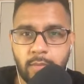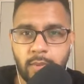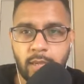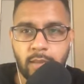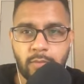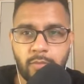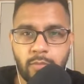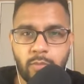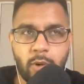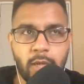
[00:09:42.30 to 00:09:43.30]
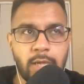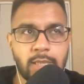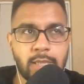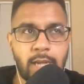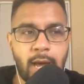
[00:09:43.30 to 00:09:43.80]
Well, one
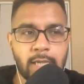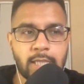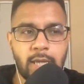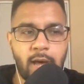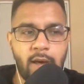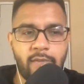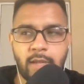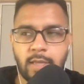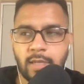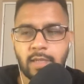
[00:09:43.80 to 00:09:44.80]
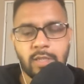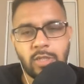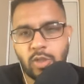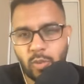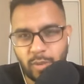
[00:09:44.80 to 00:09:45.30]
doesn't actually have anything to
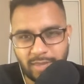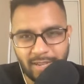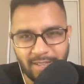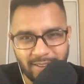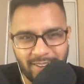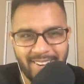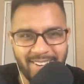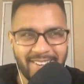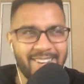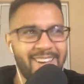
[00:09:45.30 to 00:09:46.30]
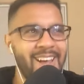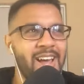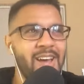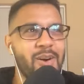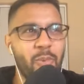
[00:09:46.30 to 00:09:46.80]
do with the other.
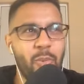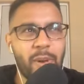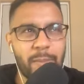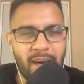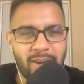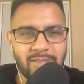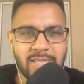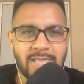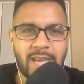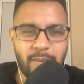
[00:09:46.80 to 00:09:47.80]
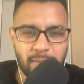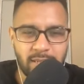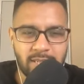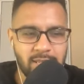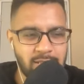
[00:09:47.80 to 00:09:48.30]
What matters is, how
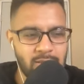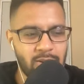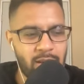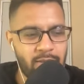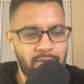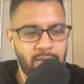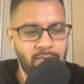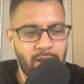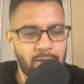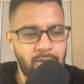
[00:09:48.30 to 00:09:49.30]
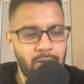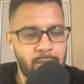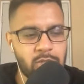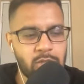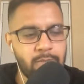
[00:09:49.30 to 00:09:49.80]
much is your lifetime value? How
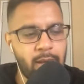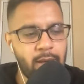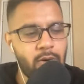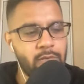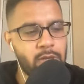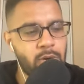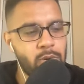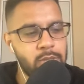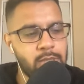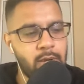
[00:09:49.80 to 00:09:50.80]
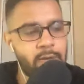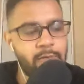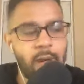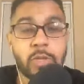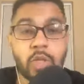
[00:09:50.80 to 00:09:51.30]
much do you make over the course of,
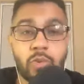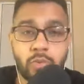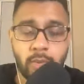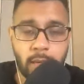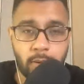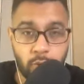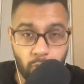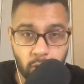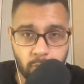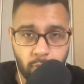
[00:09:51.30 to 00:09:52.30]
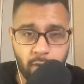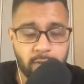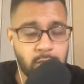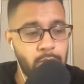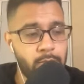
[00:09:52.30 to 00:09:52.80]
how much like gross
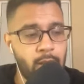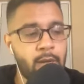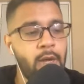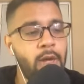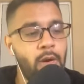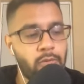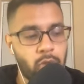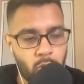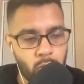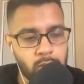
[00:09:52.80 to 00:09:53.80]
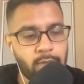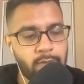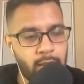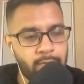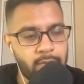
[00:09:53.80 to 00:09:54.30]
profit do you make over the course of
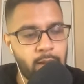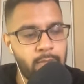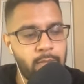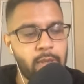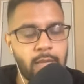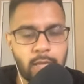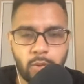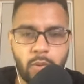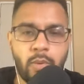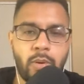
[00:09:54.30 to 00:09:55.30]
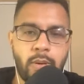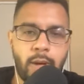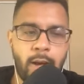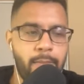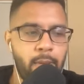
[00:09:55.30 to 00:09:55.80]
the lifetime that you
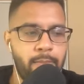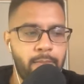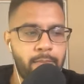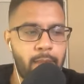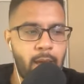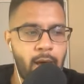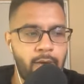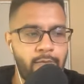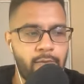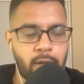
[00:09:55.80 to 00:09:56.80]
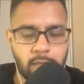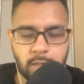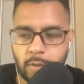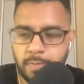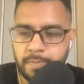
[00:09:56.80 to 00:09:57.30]
um, have a
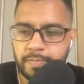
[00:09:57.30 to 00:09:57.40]
customer?